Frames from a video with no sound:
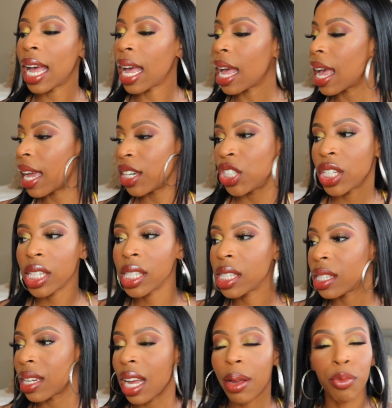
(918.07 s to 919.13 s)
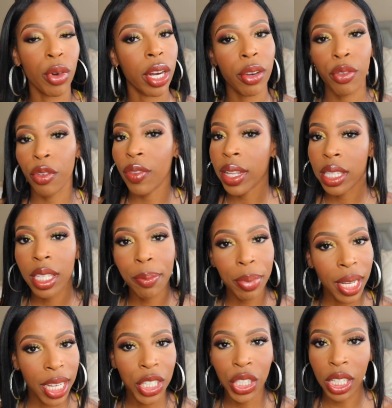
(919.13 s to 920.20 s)
I'm ready for Fenty
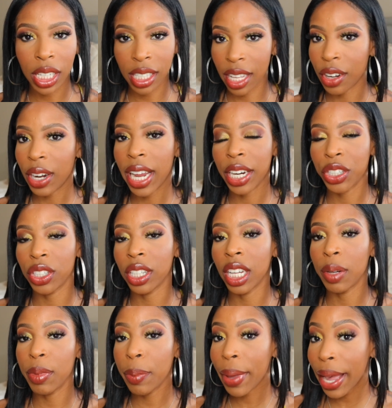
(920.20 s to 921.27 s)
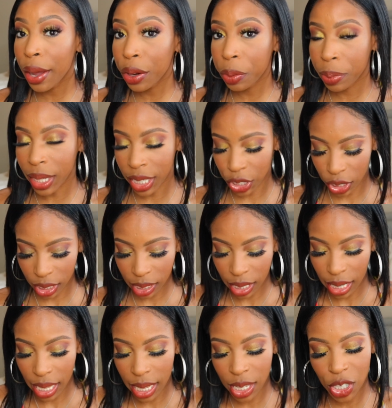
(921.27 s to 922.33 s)
blushes that are actually gonna be powder blushes.
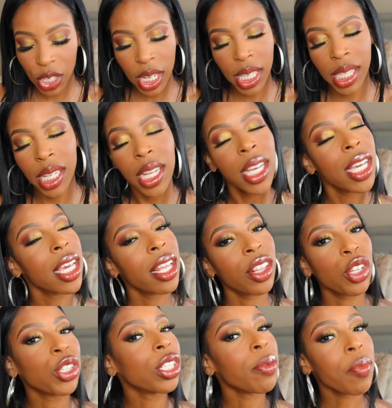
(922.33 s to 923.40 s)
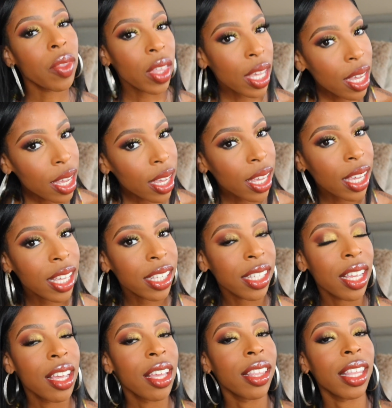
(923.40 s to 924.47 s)
Like, it's just, there's some things
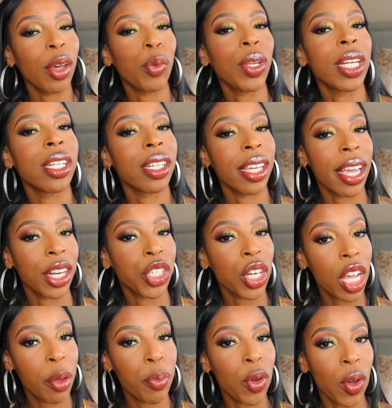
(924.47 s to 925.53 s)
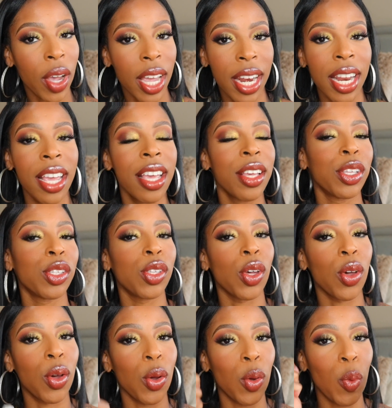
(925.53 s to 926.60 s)
that we need to catch up on.
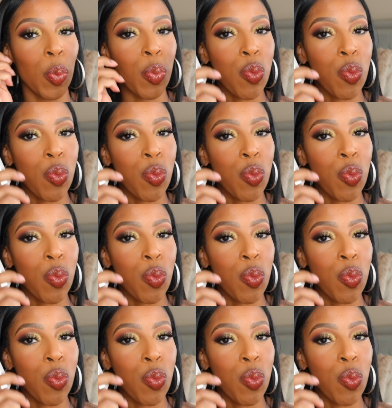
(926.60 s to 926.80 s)
So